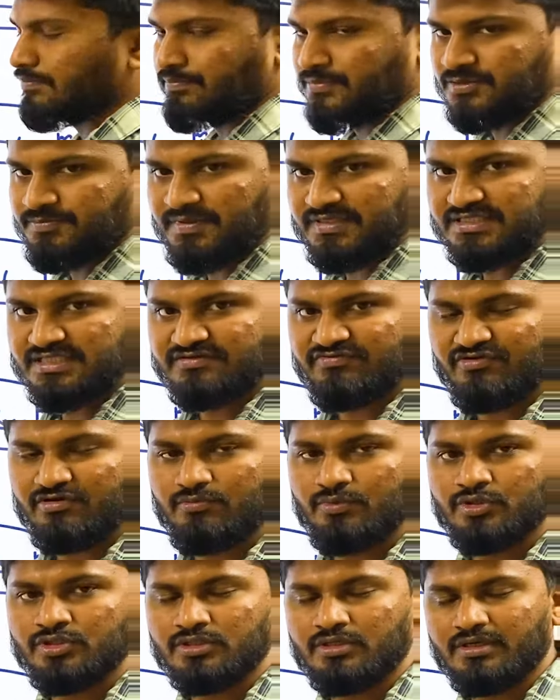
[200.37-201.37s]
species,
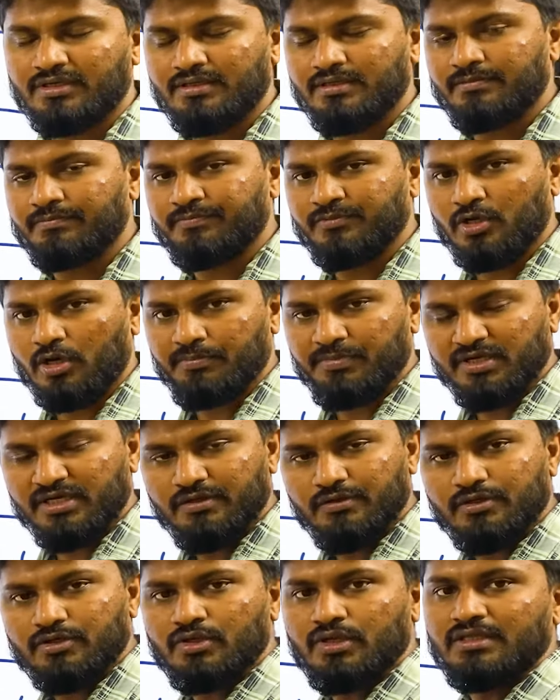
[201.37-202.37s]
from one tropic
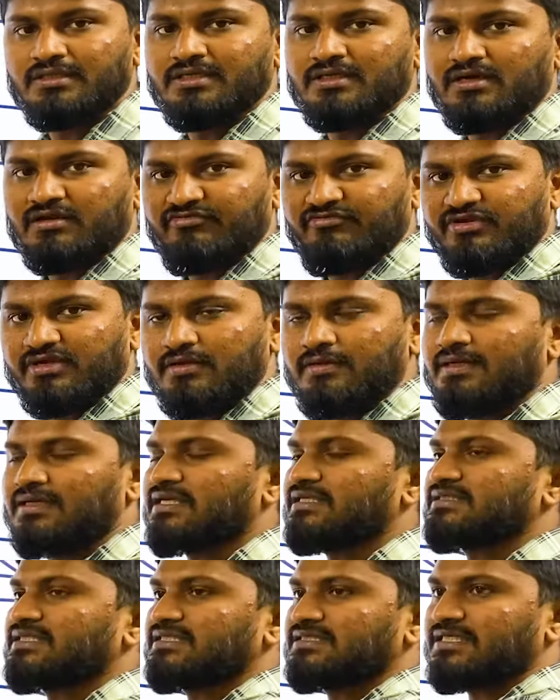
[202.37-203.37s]
level to another tropic level,
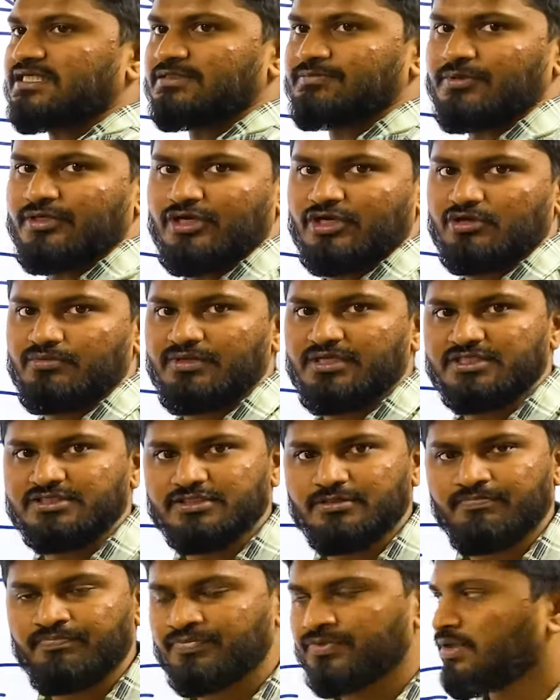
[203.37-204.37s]
it is considered as
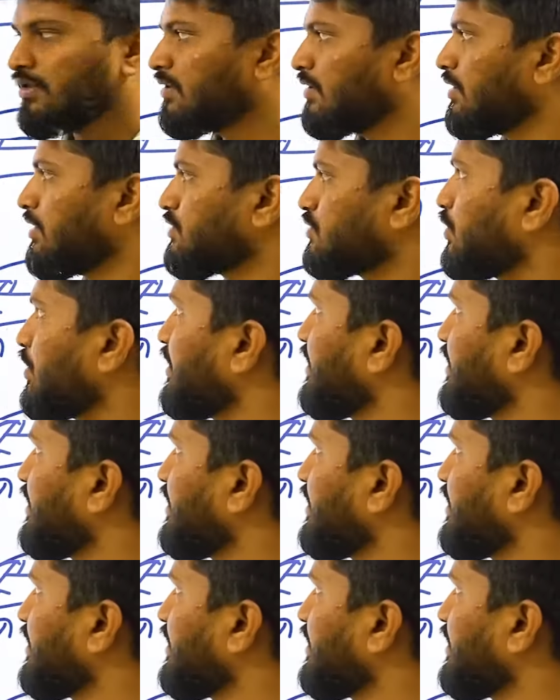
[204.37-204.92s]
bioaccumulation. So